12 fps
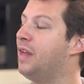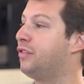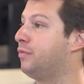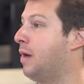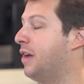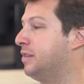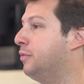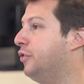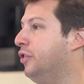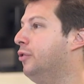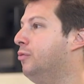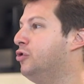That's possible
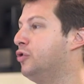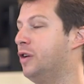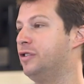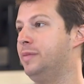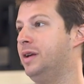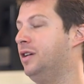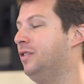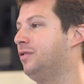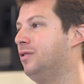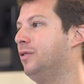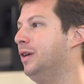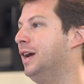too, which would also be a good
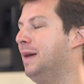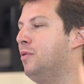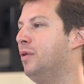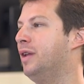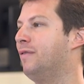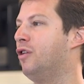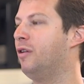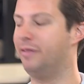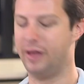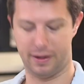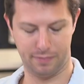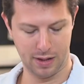story. I'd be willing to for all
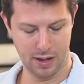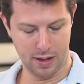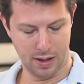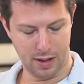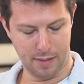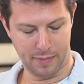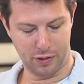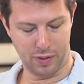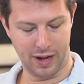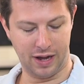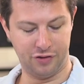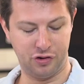of that. By the
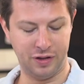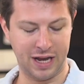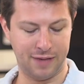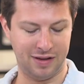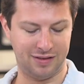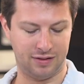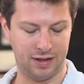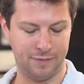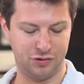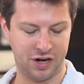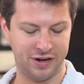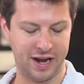way, uh, Julie Davies
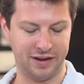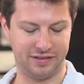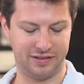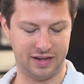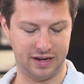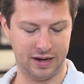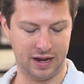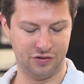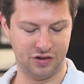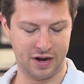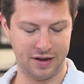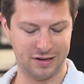loved Jon Dany's scene,
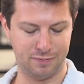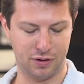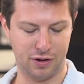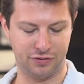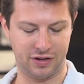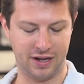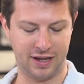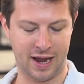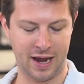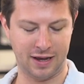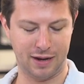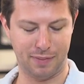and Johnny Espinoza
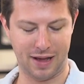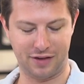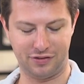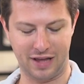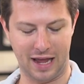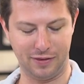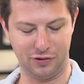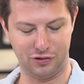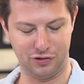can't get past Kayla's